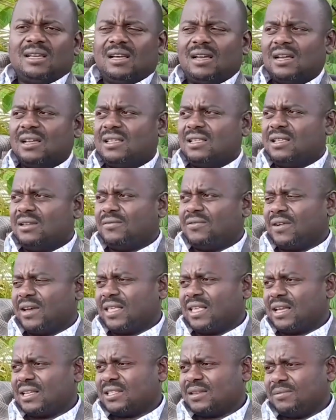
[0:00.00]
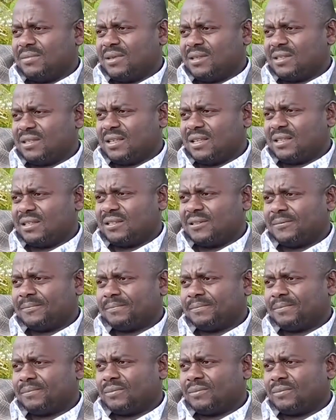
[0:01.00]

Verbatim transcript: and finance a business.